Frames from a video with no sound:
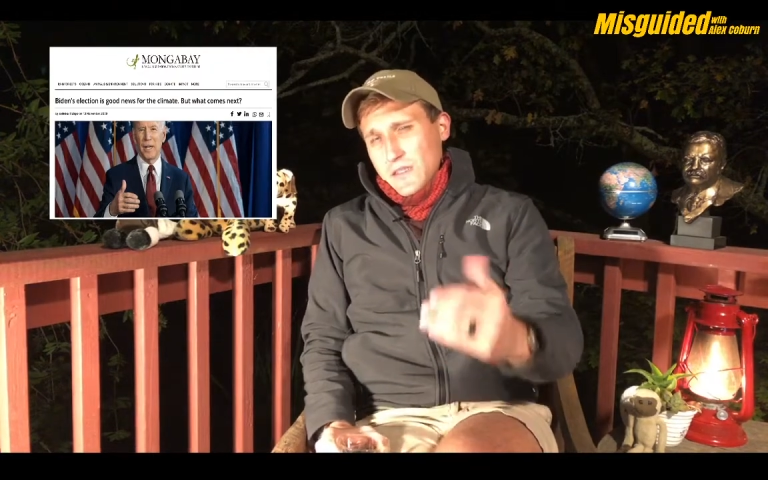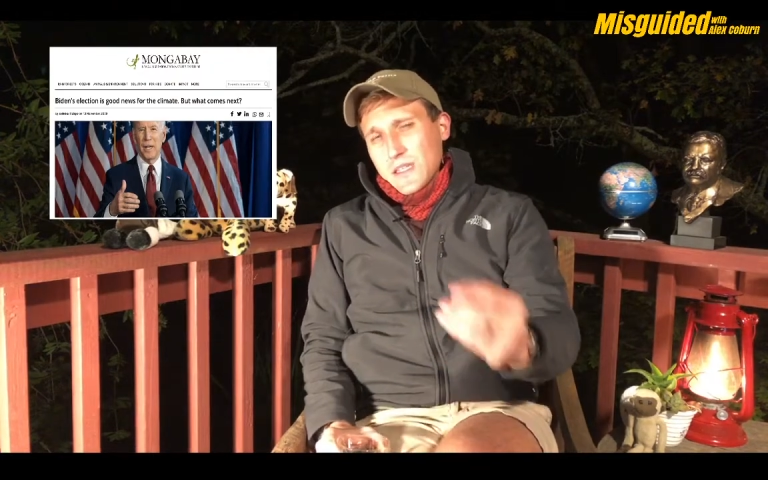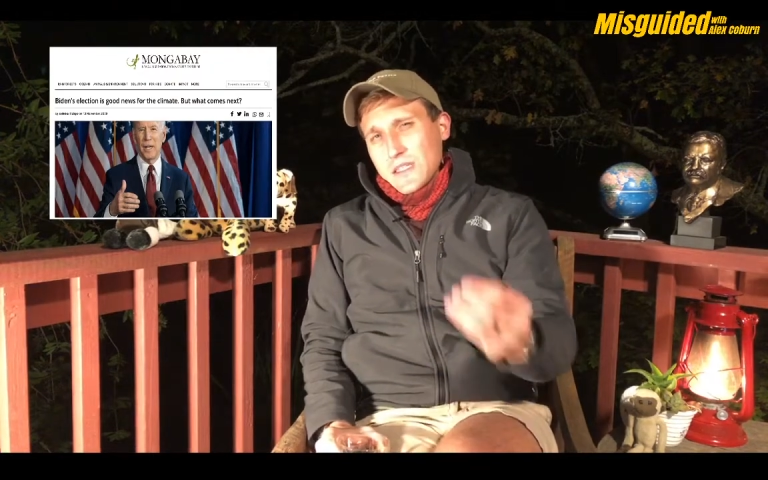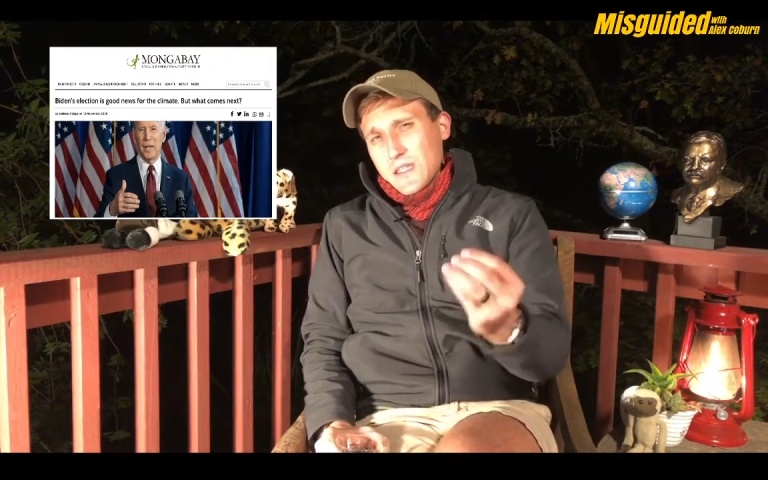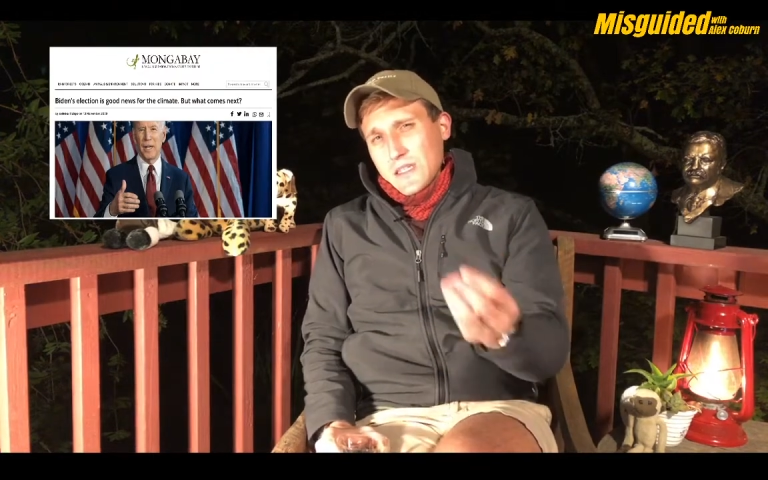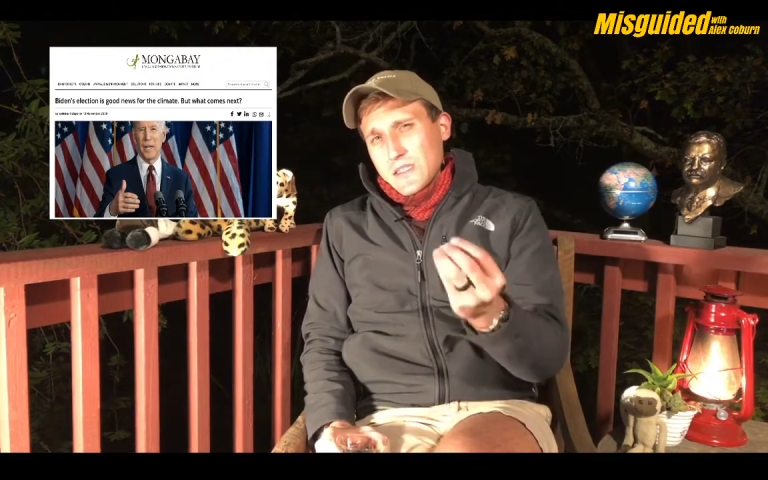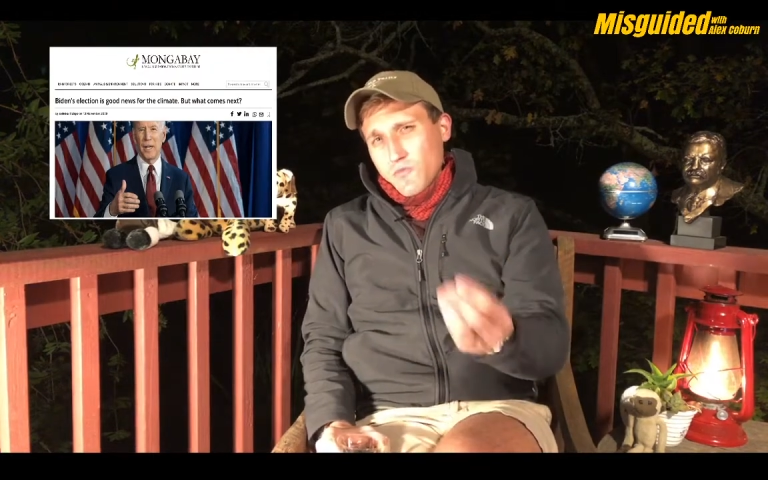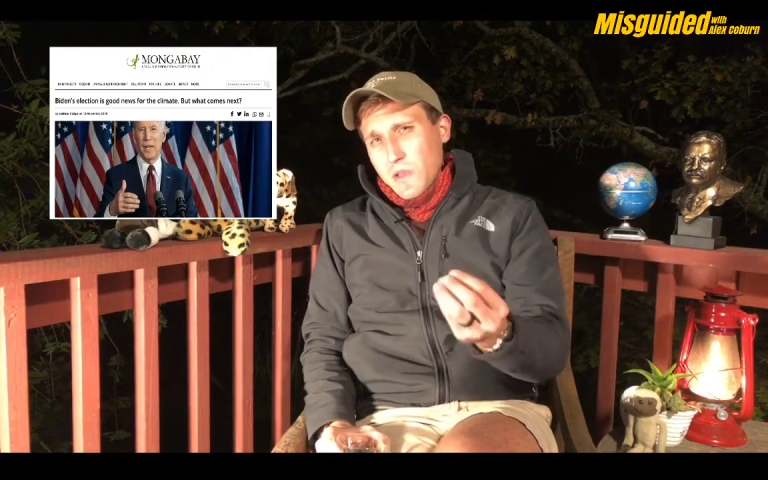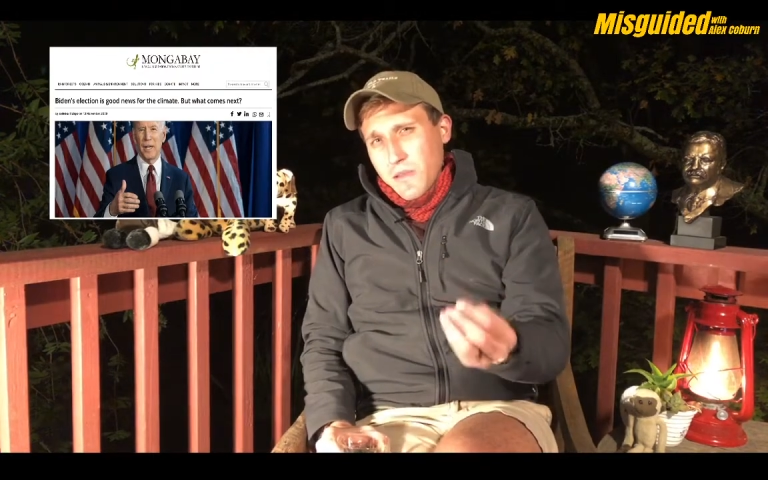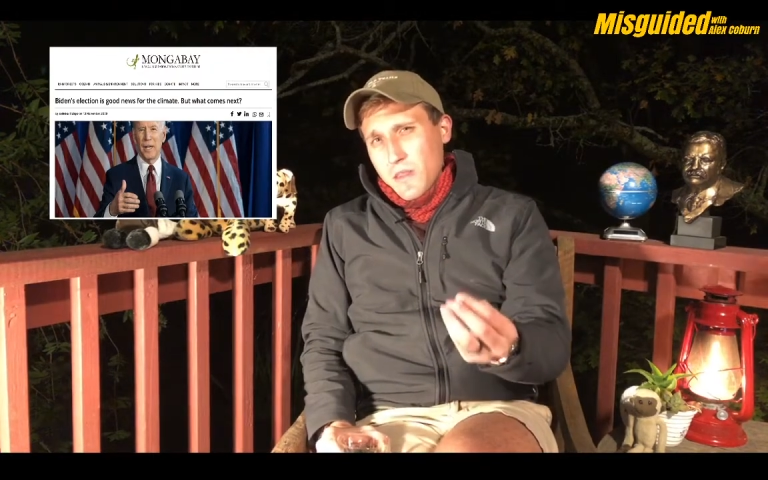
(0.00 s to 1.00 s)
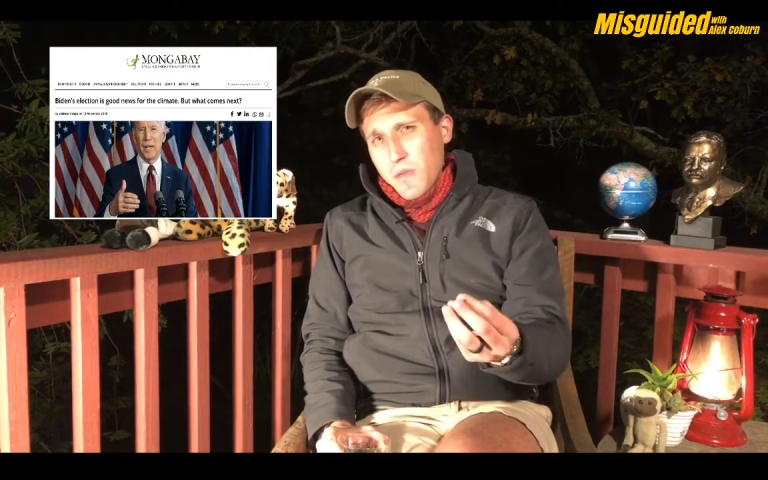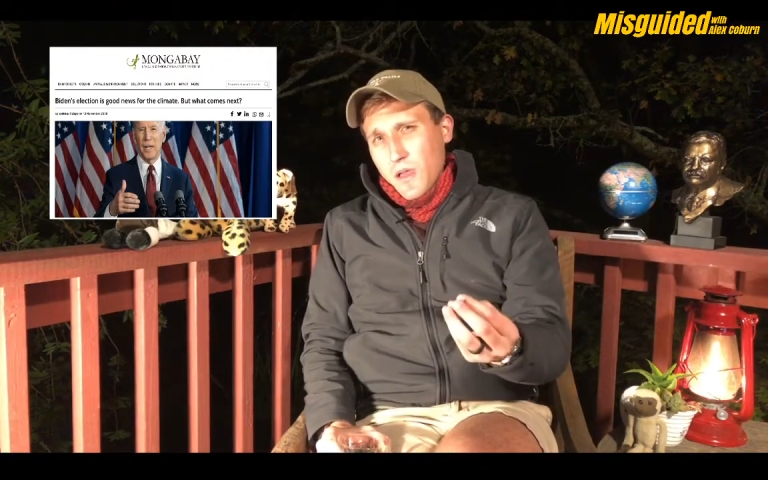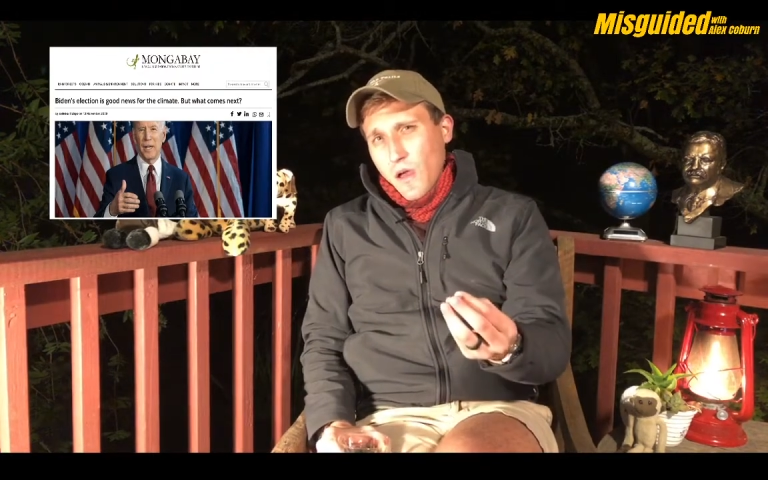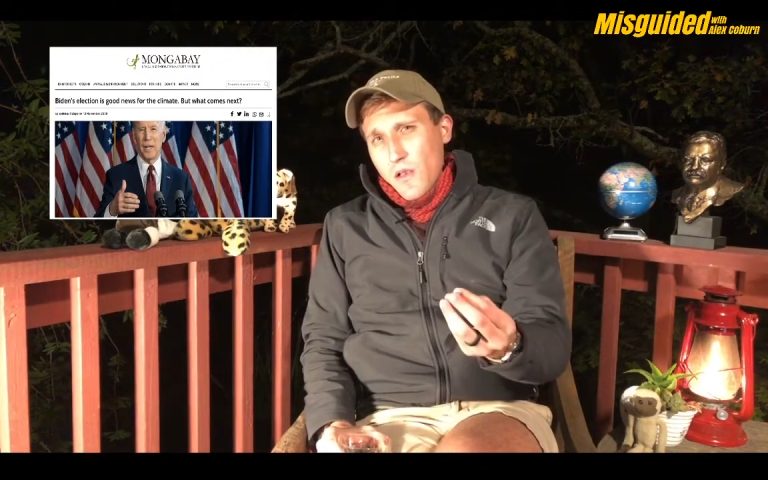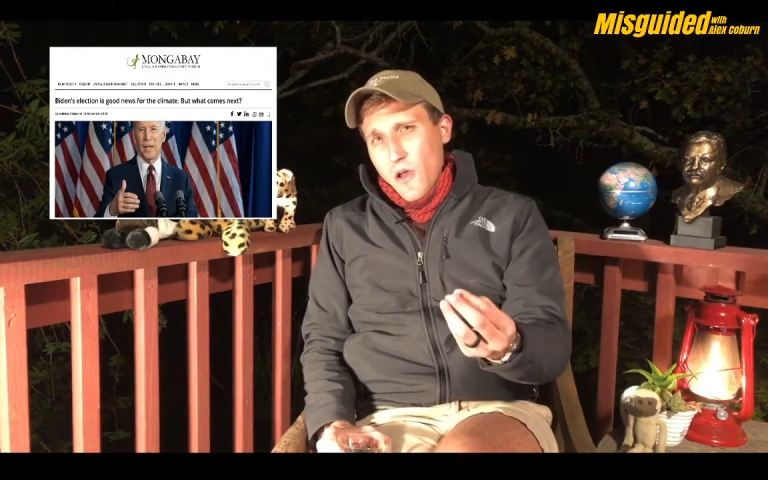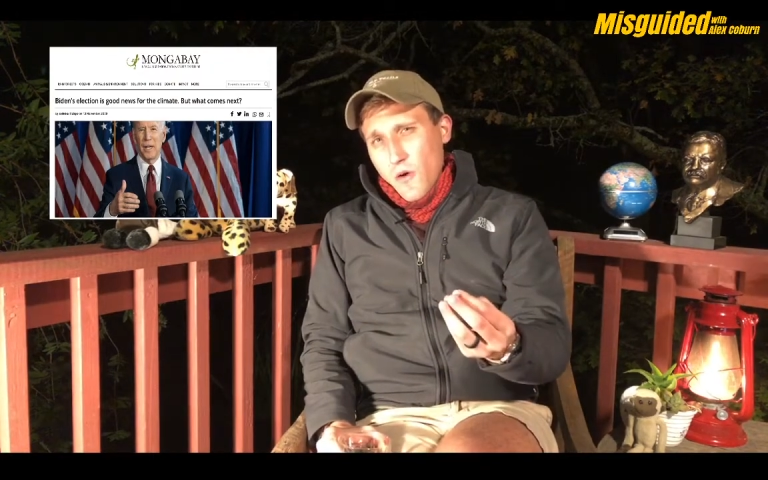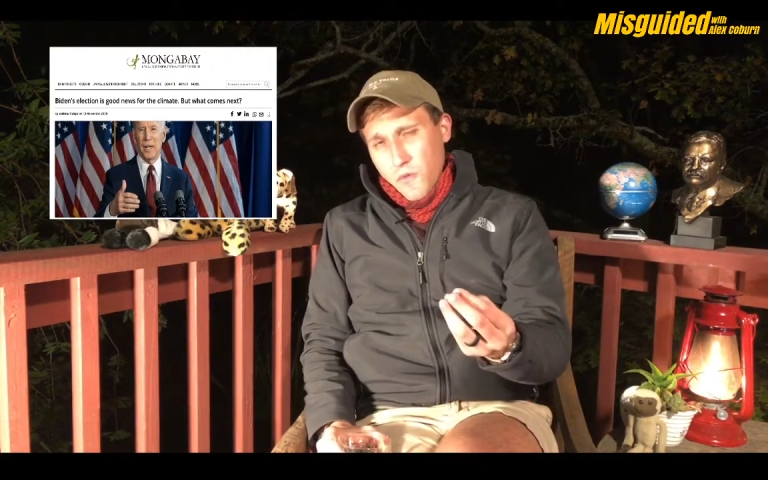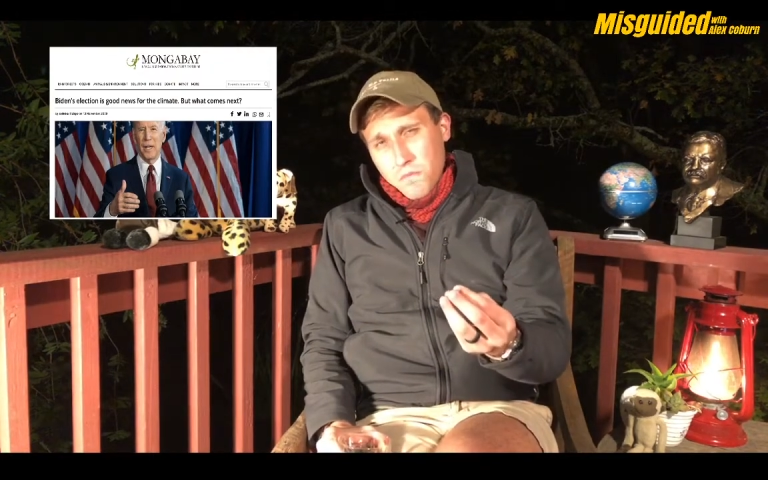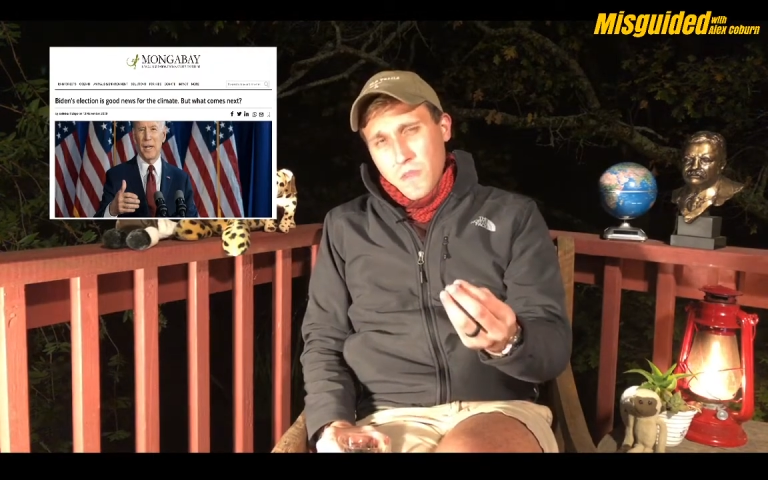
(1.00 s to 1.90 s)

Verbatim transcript: That's, that's really the big unknown.